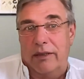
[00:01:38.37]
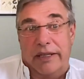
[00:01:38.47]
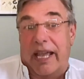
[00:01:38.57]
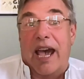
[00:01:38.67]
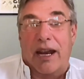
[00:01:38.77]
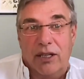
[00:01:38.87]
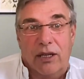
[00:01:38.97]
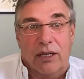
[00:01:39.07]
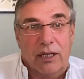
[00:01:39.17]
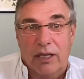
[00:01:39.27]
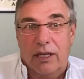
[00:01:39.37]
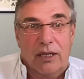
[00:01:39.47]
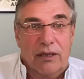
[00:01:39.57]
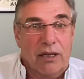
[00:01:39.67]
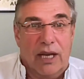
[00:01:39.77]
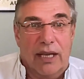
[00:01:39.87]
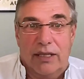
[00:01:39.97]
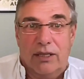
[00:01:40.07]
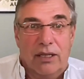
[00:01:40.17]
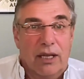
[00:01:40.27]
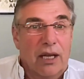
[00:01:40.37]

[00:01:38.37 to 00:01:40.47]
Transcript: a carrier, right,